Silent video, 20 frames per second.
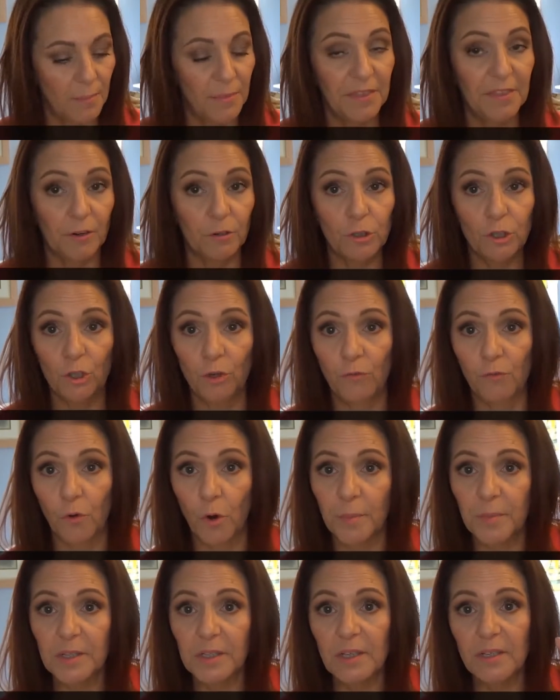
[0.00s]
There's two
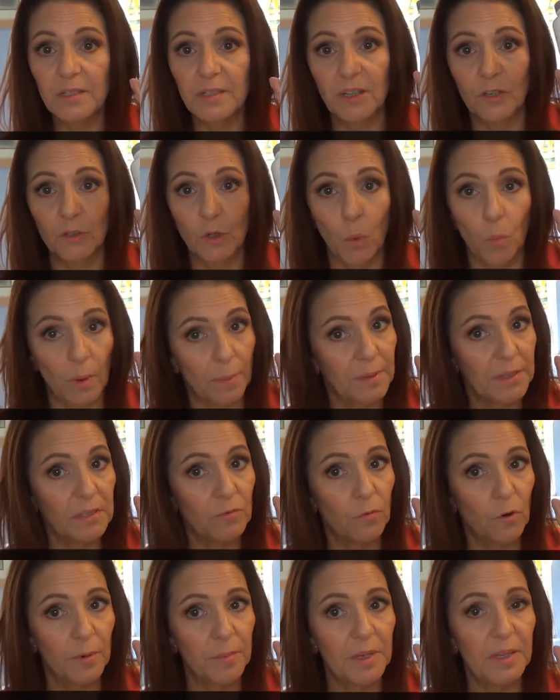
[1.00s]
formulas. There's a
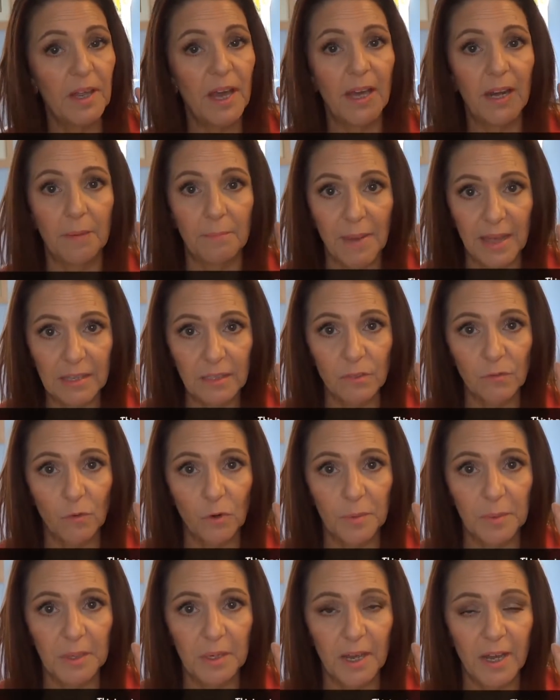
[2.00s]
women's formula and a men's
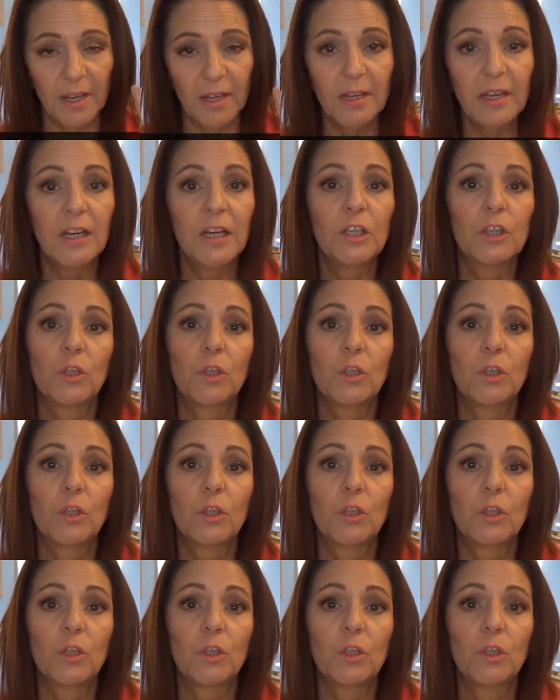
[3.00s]
formula.